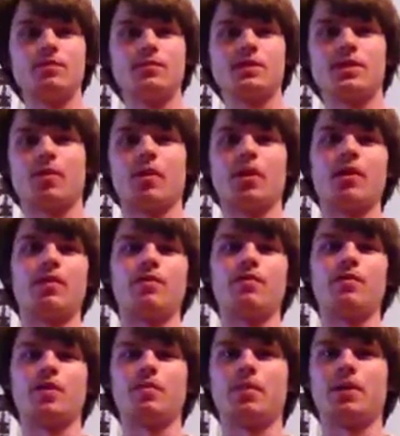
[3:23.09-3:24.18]
someone in the
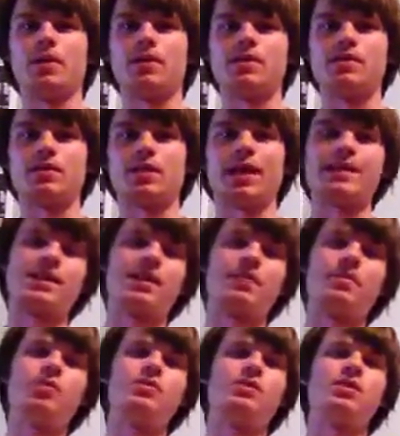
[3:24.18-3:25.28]
Philippines, last time
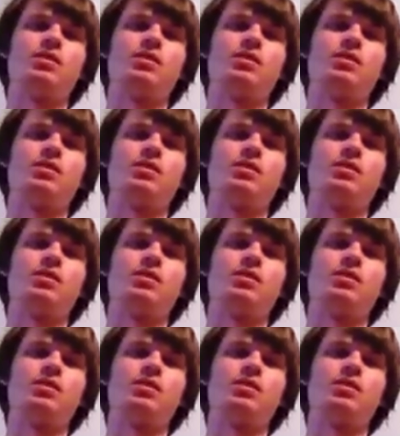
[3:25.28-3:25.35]
he was